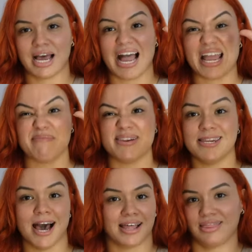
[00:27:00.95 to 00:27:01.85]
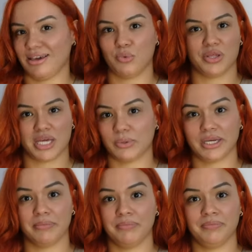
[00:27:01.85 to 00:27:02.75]
I am nothing without
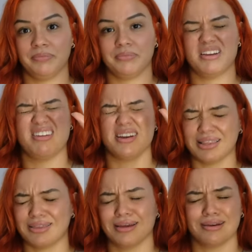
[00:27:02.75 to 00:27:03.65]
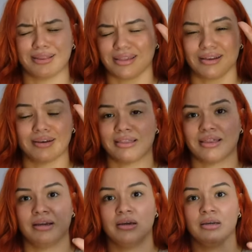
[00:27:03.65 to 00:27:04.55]
Him. Nothing, nothing,
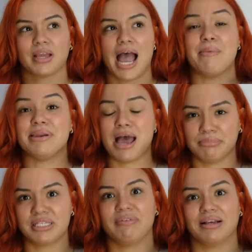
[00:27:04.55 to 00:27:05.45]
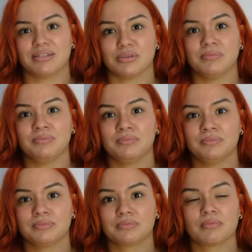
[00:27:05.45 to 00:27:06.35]
nothing. I am an empty vessel.
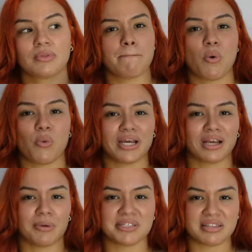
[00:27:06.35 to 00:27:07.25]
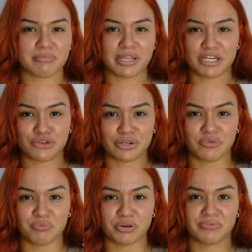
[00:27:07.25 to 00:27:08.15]
But when it comes to the ministry
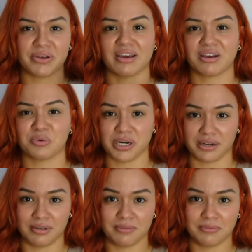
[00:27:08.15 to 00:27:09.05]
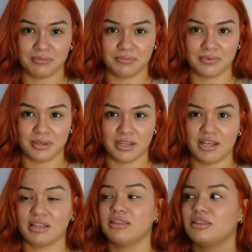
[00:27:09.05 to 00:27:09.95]
of prophetic word,
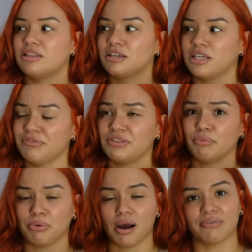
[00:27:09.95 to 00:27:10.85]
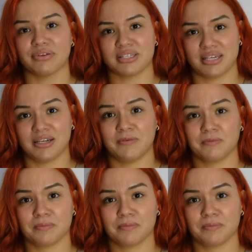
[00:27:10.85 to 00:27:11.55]
the gift of prophecy,